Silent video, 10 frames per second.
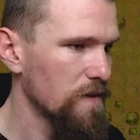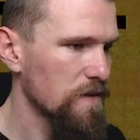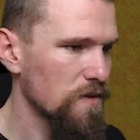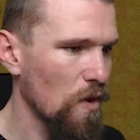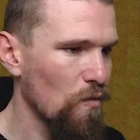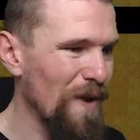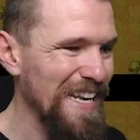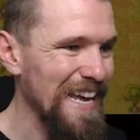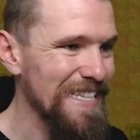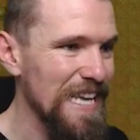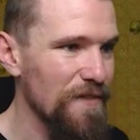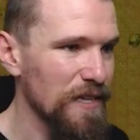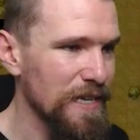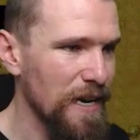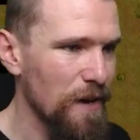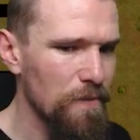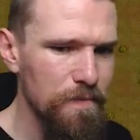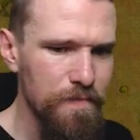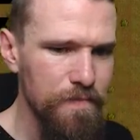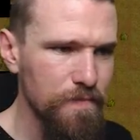It's not raining as heavily now.
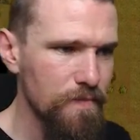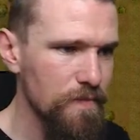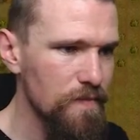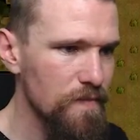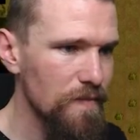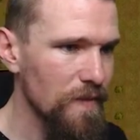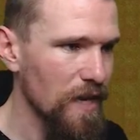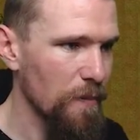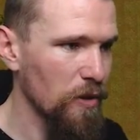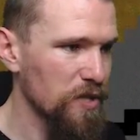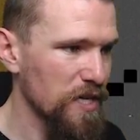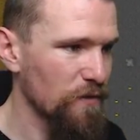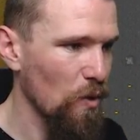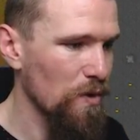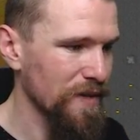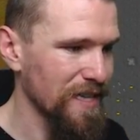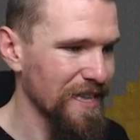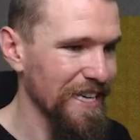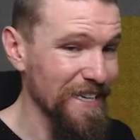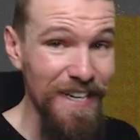I apologize for all the
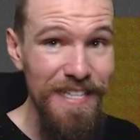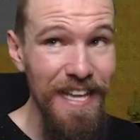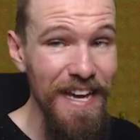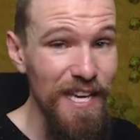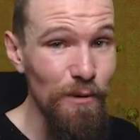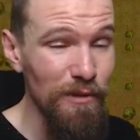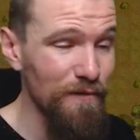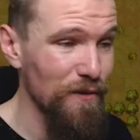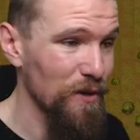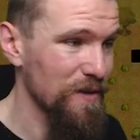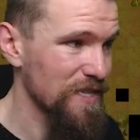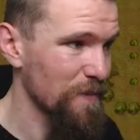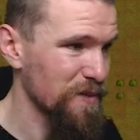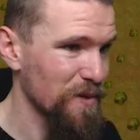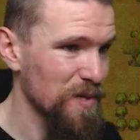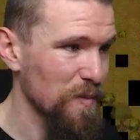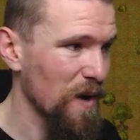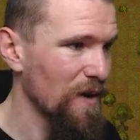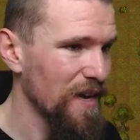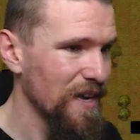clicking and clacking you will have heard this episode as
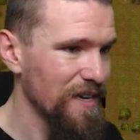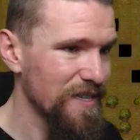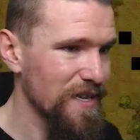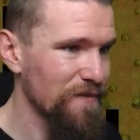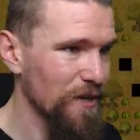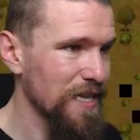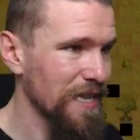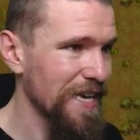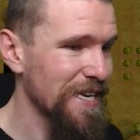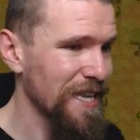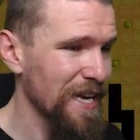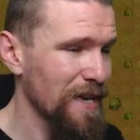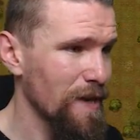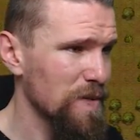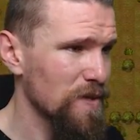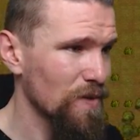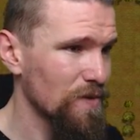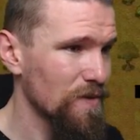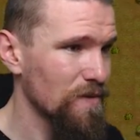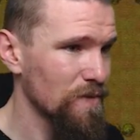well. It is a very clicky-clacky
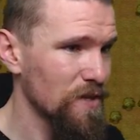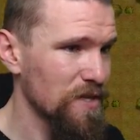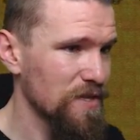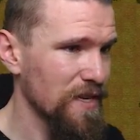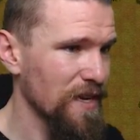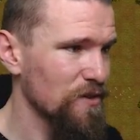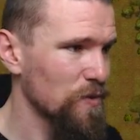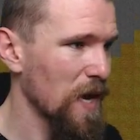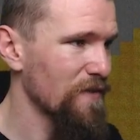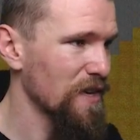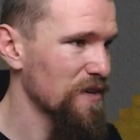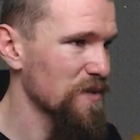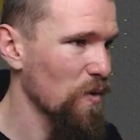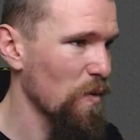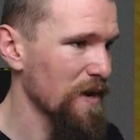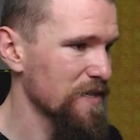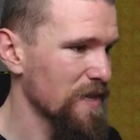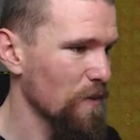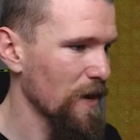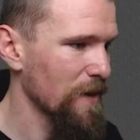episode. Just driving is always
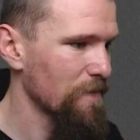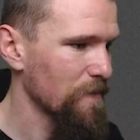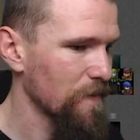that way.